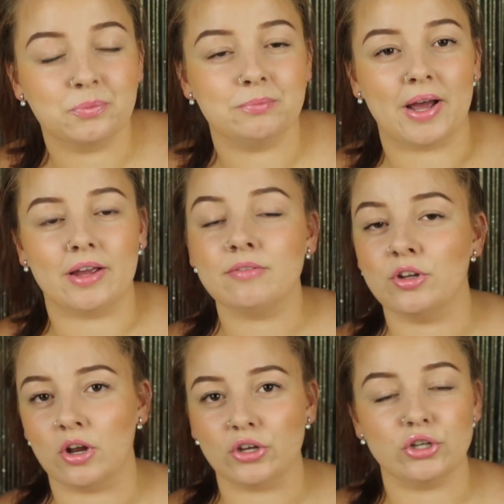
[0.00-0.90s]
my,
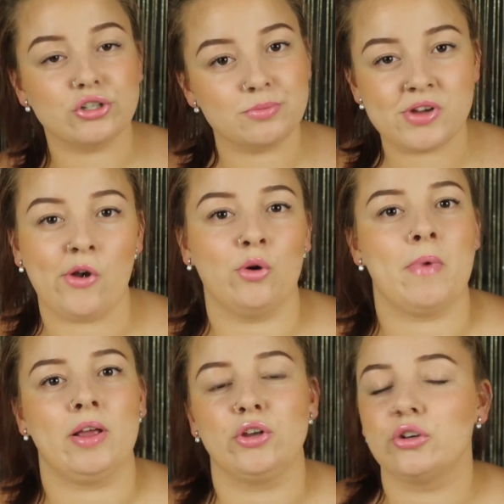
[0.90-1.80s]
YouTube channel,
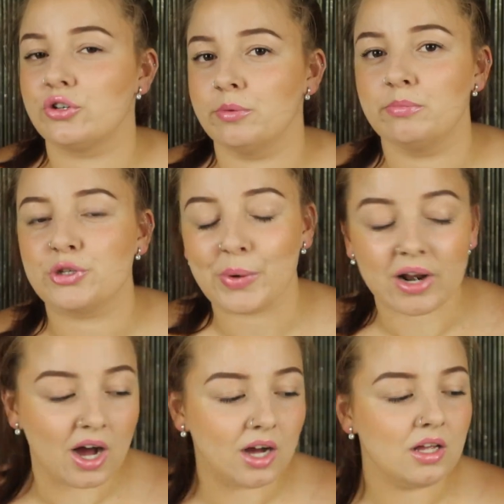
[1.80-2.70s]
my YouTube
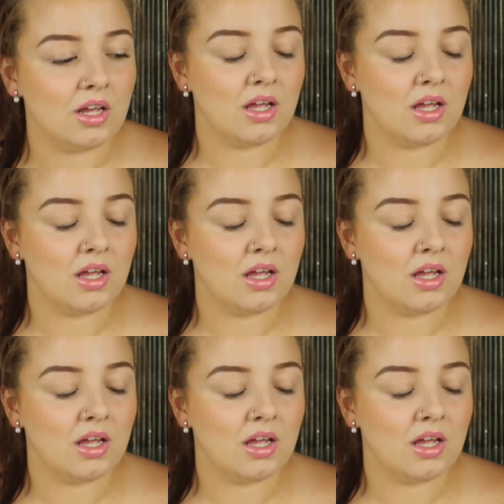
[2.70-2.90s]
Twitter,